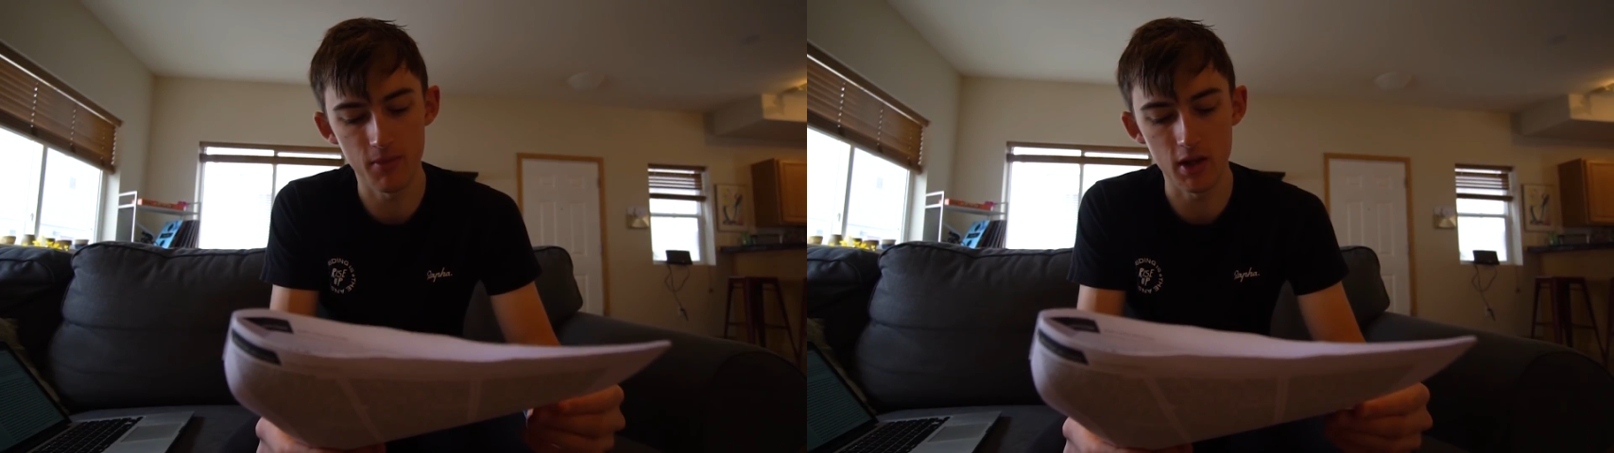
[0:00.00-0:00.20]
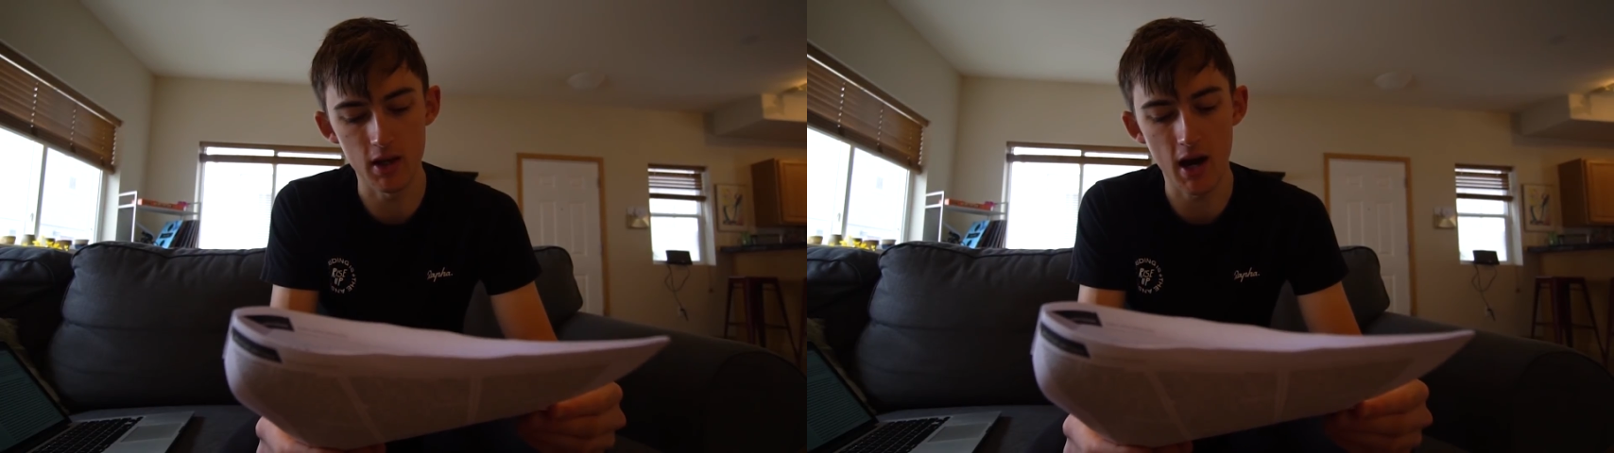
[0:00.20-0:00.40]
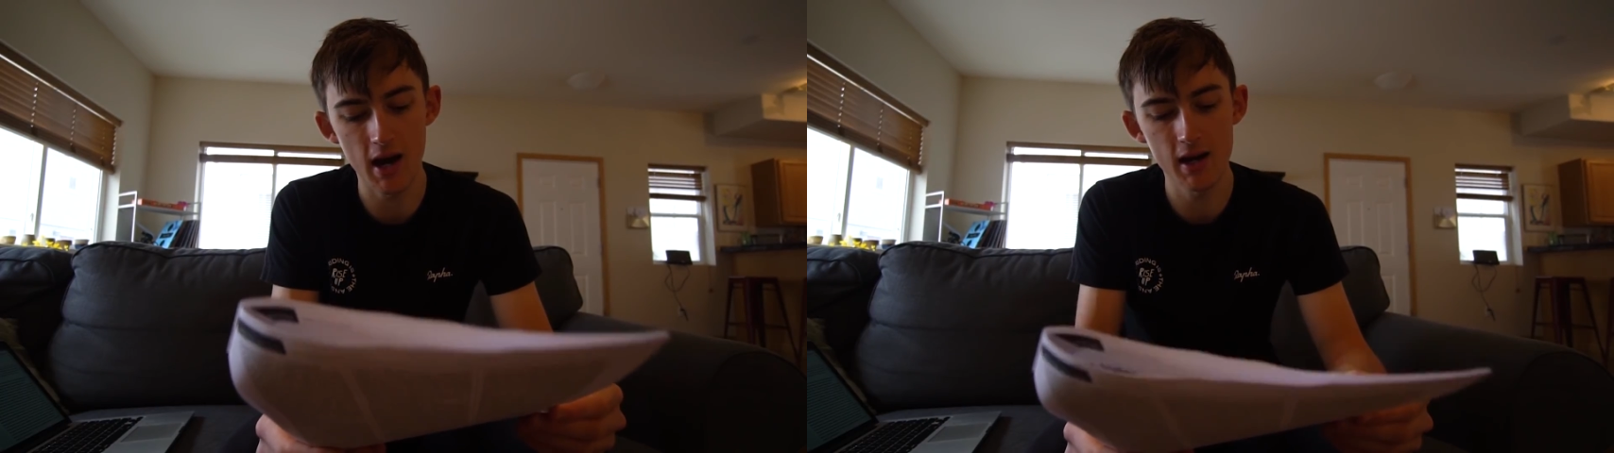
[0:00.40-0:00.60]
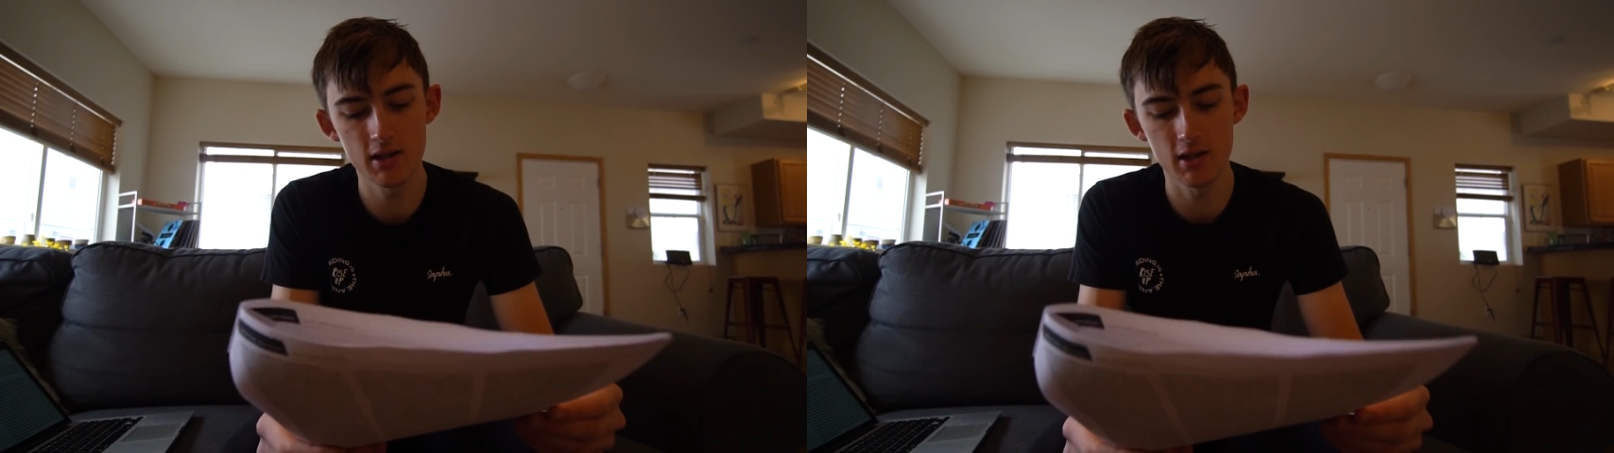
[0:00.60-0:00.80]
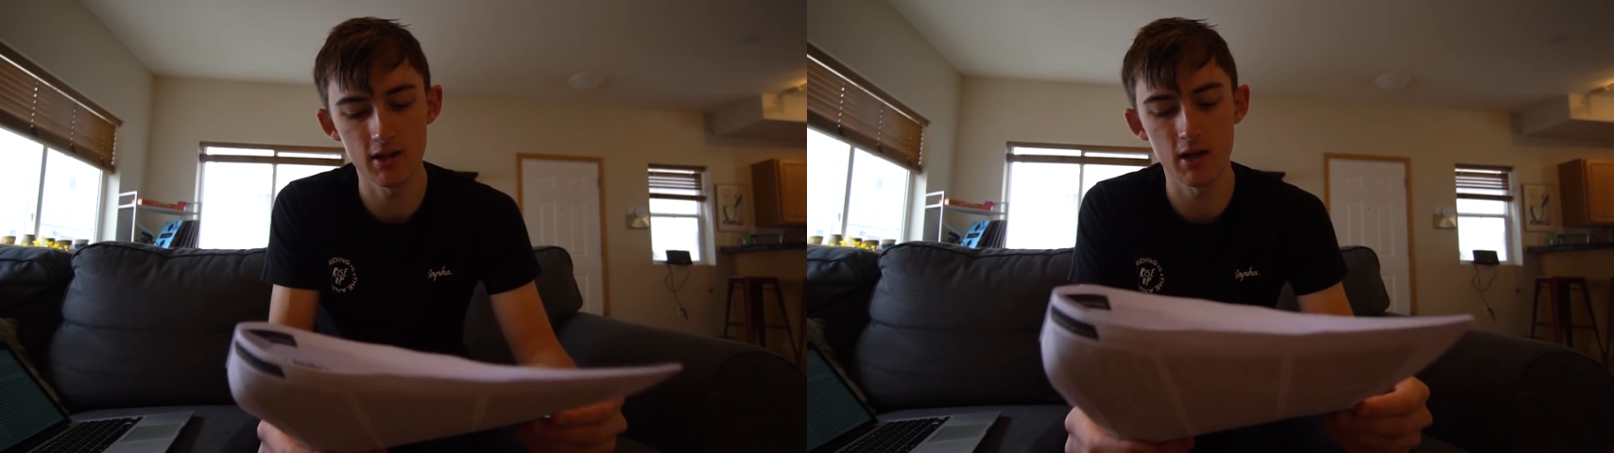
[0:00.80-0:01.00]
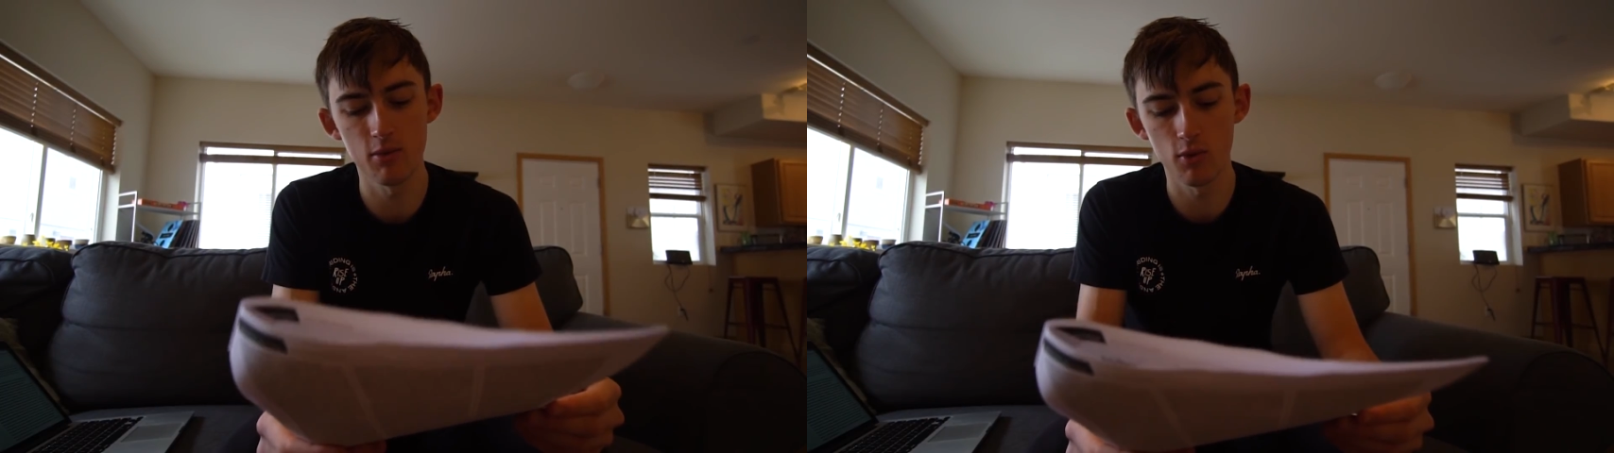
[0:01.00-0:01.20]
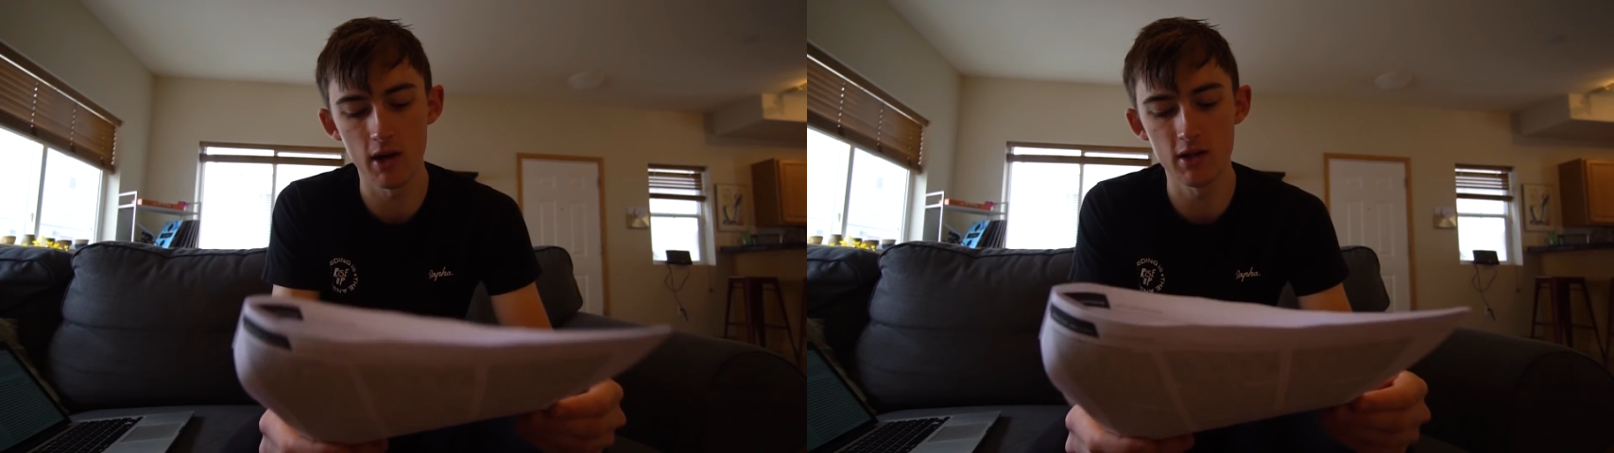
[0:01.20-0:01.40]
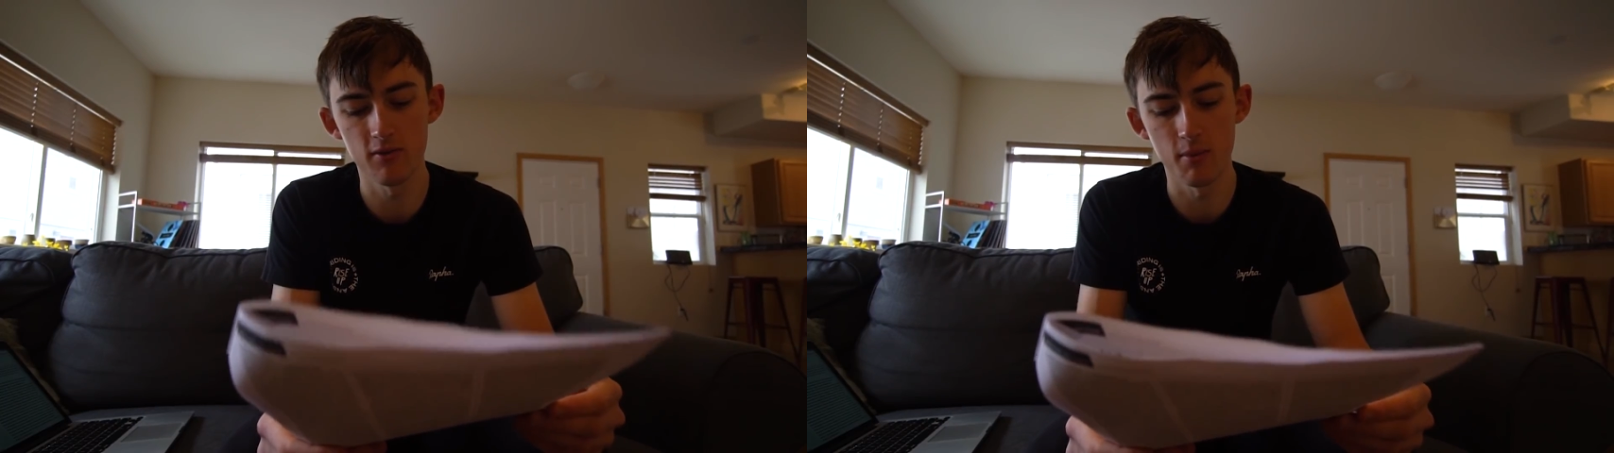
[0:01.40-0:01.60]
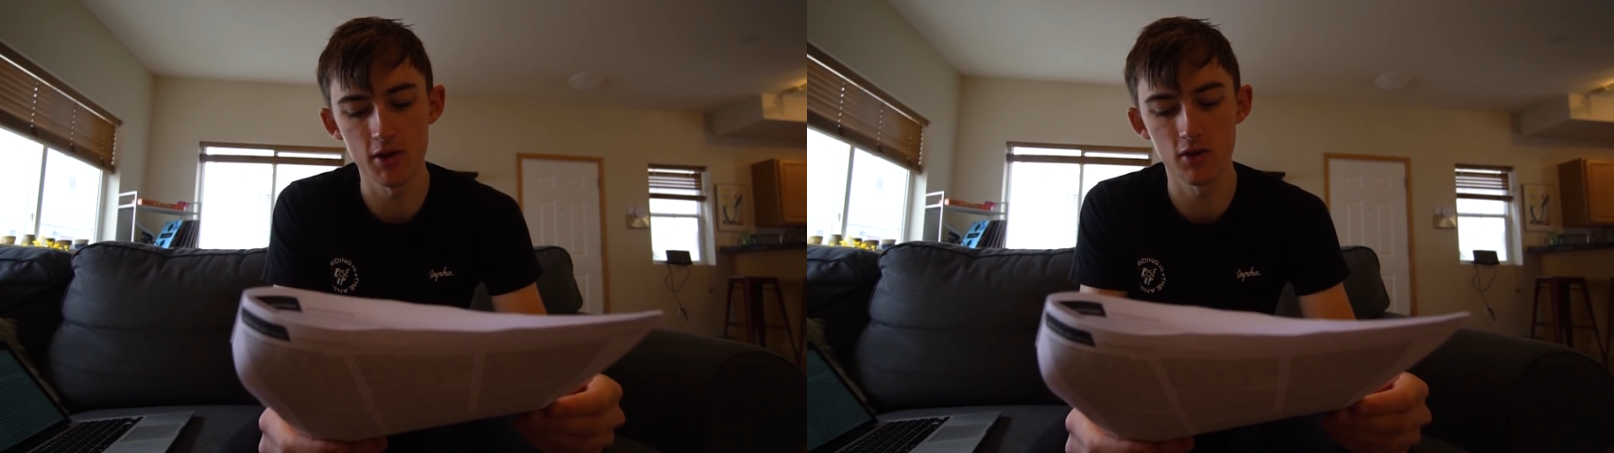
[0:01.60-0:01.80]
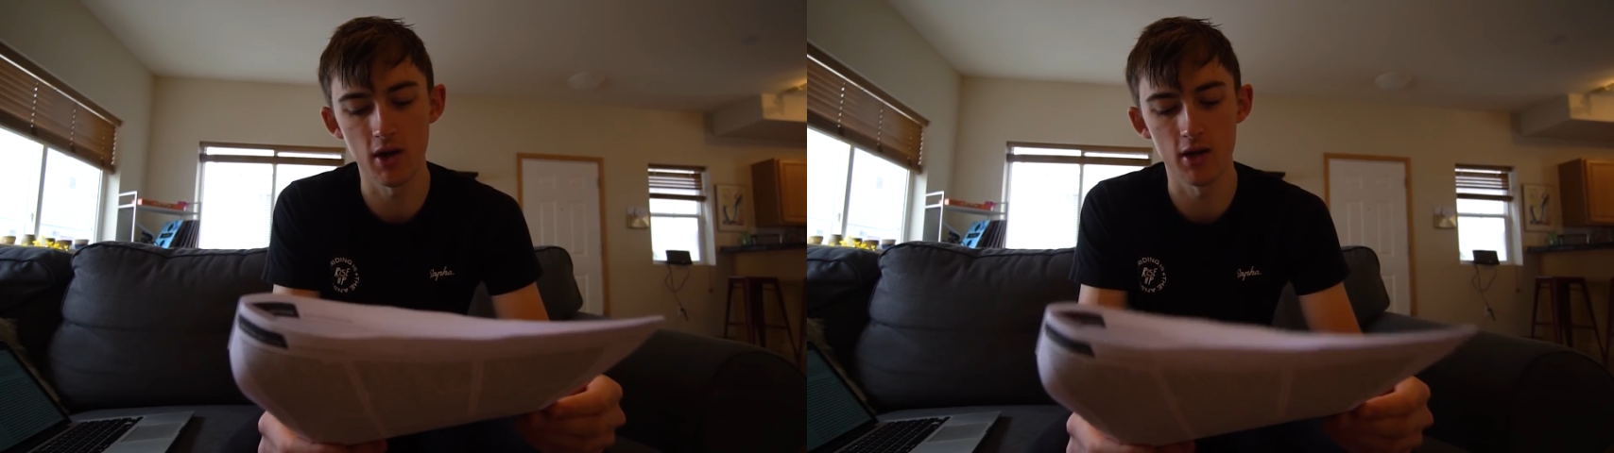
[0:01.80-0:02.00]
the highest sustainable rates of
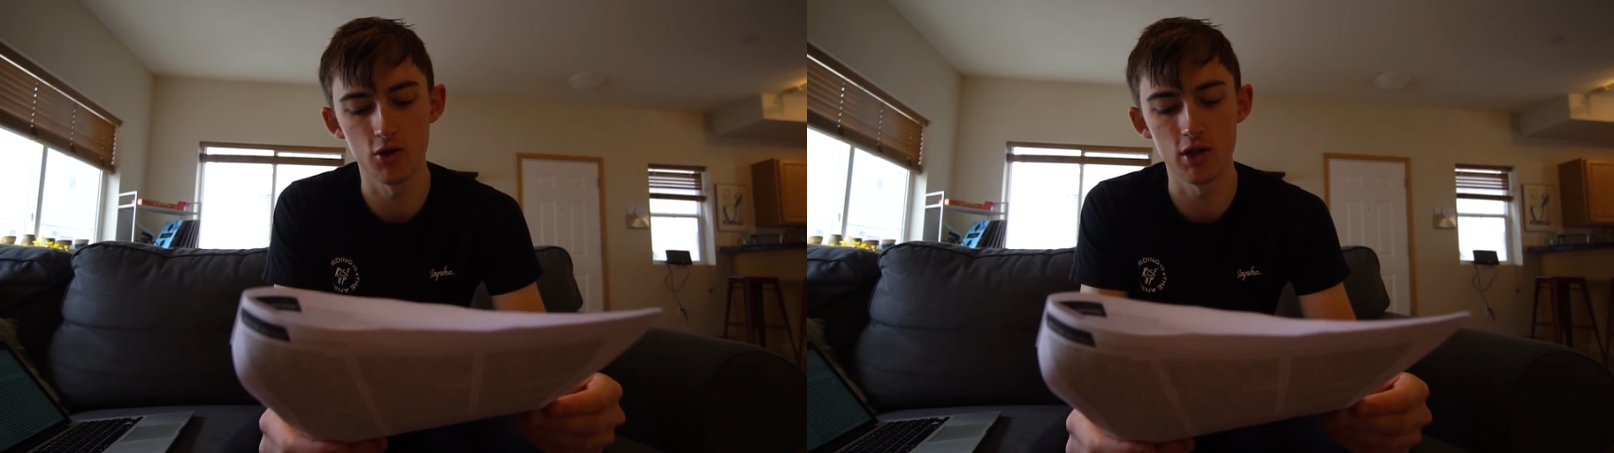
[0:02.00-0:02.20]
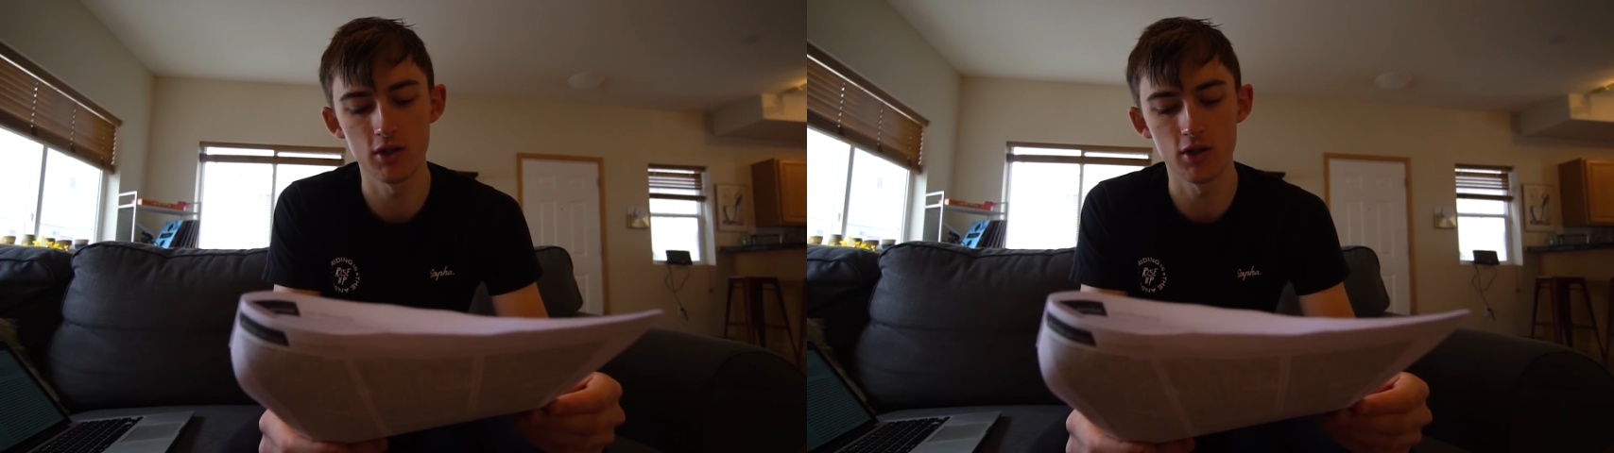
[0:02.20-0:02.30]
muscle energy